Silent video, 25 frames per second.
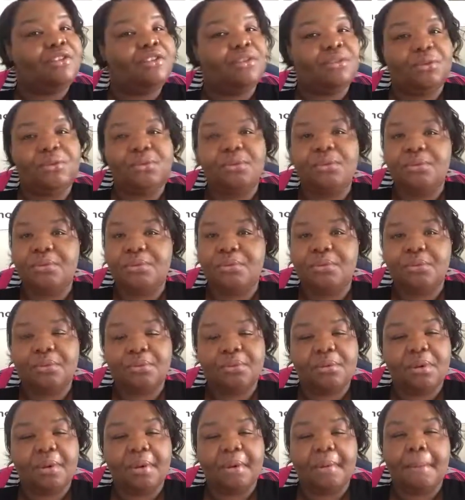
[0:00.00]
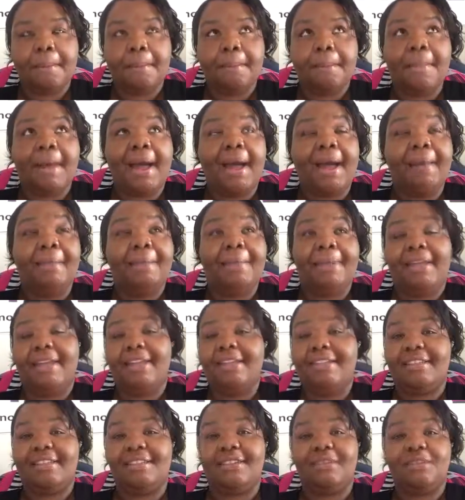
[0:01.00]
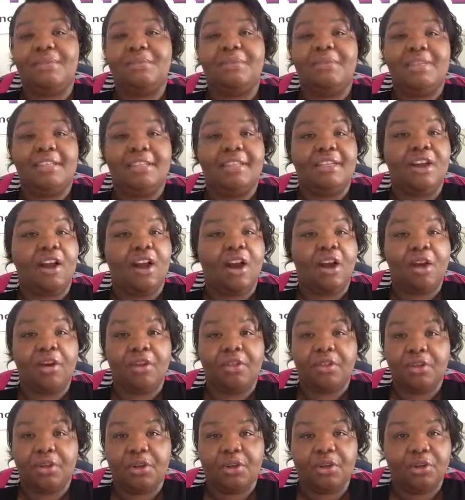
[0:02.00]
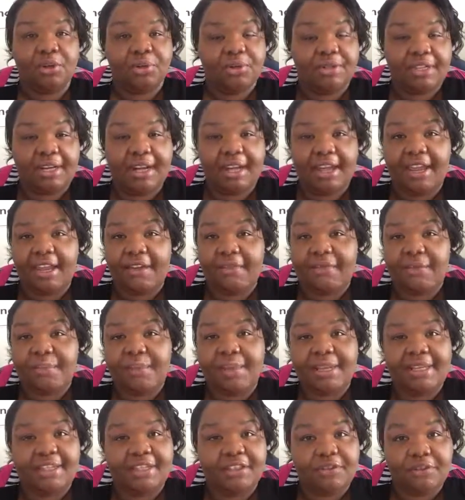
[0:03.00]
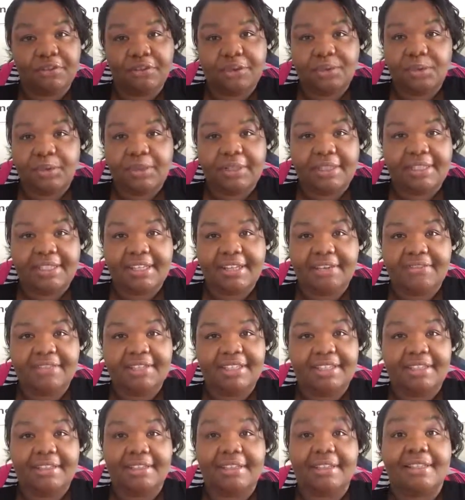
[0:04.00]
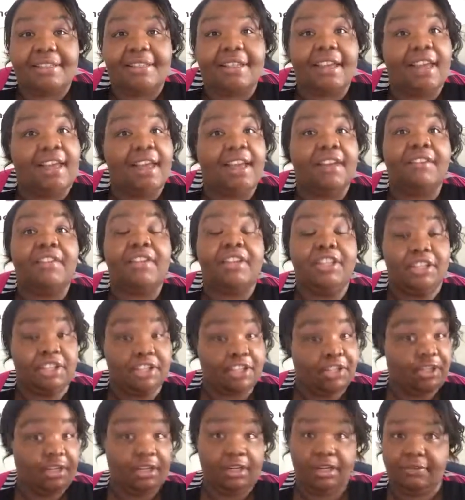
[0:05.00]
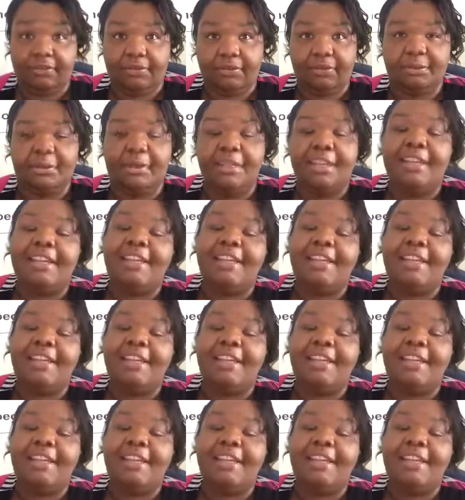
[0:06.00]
do my best to meet all the goals that I have for myself for 2017, because I have a ton of them.